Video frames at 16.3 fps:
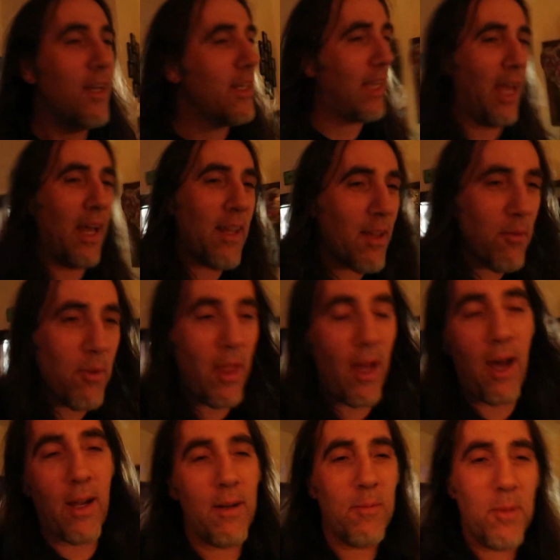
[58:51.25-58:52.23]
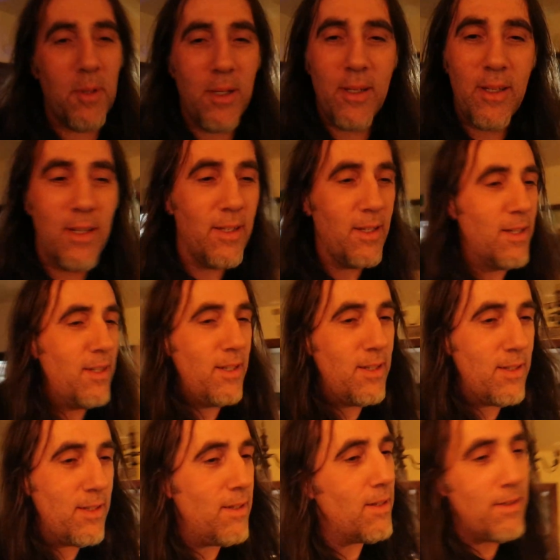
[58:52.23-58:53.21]
Can't live without them.
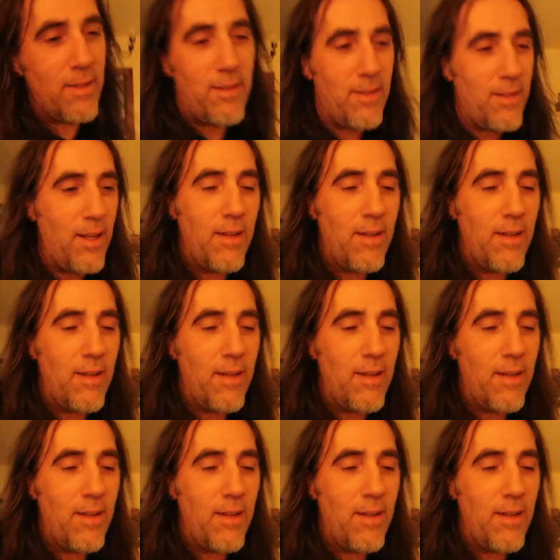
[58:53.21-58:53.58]
You got